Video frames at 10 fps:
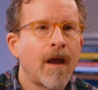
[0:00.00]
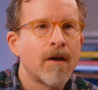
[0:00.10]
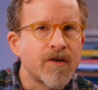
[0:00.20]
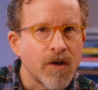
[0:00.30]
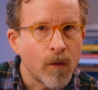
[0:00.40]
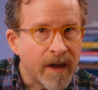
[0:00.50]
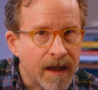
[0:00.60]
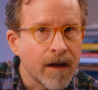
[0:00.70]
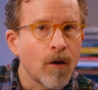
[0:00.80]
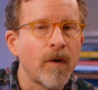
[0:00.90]
So
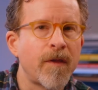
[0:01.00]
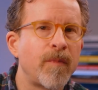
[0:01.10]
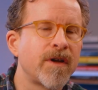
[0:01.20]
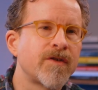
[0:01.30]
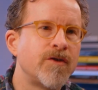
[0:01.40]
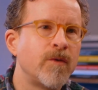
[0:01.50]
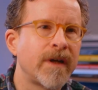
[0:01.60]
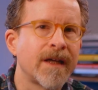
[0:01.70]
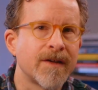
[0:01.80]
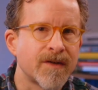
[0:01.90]
here, what the Buddha's
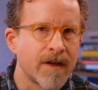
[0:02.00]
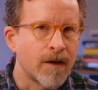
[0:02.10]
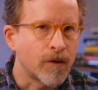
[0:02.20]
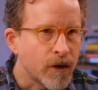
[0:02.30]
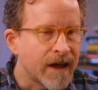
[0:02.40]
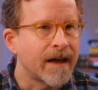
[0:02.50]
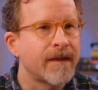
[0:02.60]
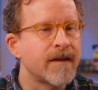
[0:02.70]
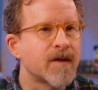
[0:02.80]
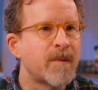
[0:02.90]
doing is looking
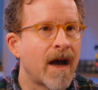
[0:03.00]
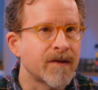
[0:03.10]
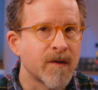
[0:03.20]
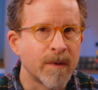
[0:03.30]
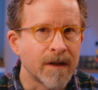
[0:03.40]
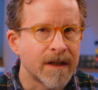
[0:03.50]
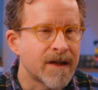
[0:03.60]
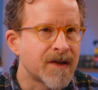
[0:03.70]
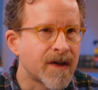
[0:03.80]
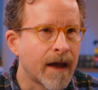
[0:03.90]
at this possibility
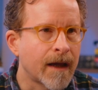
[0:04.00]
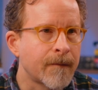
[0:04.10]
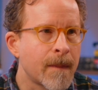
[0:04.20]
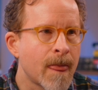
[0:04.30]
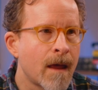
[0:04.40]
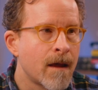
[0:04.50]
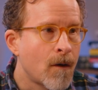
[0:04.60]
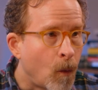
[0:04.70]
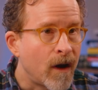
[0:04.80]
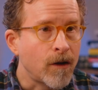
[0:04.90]
and saying,
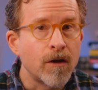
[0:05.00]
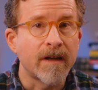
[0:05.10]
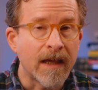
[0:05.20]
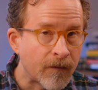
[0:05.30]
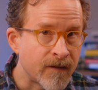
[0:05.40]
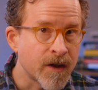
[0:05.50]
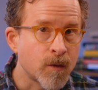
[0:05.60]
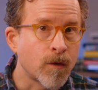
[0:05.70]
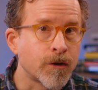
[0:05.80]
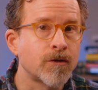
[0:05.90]
well, look, if this
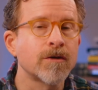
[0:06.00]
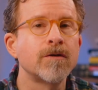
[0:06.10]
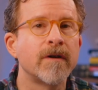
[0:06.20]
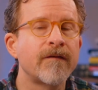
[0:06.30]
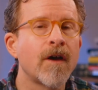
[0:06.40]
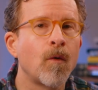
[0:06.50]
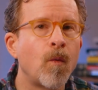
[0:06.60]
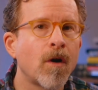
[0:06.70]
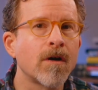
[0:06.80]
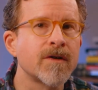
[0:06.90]
were true, if there
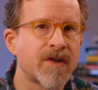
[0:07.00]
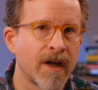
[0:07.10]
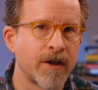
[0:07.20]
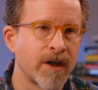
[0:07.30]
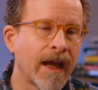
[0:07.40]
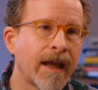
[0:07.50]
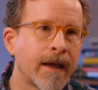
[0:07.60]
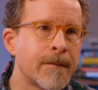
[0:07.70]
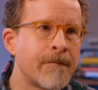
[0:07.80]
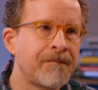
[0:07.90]
were such
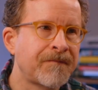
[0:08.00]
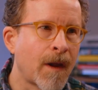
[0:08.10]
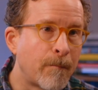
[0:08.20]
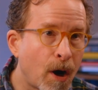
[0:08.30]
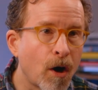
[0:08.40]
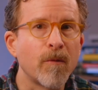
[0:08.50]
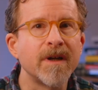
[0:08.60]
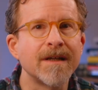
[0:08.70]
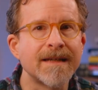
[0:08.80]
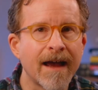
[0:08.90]
a
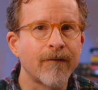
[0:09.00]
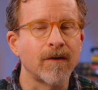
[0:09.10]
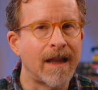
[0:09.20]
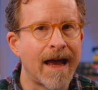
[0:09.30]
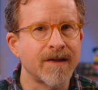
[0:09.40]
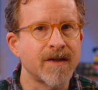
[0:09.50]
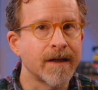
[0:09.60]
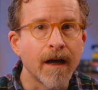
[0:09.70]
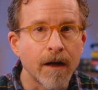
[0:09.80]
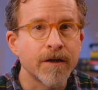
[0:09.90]
permanent,
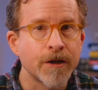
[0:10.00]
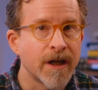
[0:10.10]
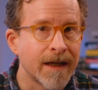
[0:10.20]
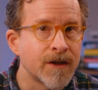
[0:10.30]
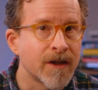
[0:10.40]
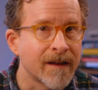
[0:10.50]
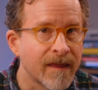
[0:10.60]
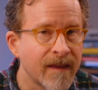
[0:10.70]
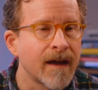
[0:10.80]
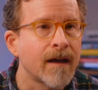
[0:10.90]
everlasting, unchanging
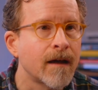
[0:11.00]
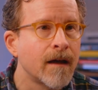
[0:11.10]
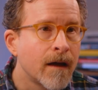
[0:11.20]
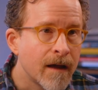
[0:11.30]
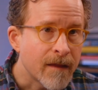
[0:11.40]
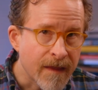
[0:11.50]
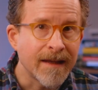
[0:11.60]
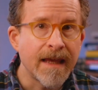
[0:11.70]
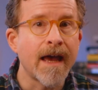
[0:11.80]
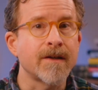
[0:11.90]
thing,
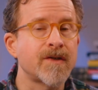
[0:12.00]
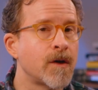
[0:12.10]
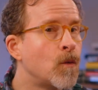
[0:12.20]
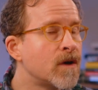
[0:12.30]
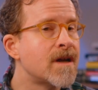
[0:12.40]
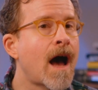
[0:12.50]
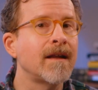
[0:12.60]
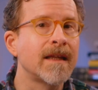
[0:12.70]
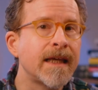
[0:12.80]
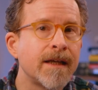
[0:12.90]
then yes, it would
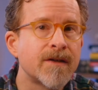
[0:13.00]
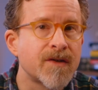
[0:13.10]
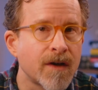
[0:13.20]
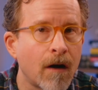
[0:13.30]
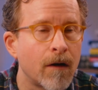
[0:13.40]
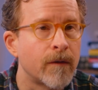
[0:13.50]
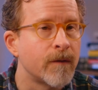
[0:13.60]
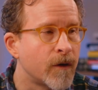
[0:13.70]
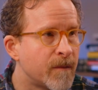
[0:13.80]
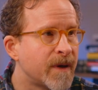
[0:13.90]
not lead to sorrow. It would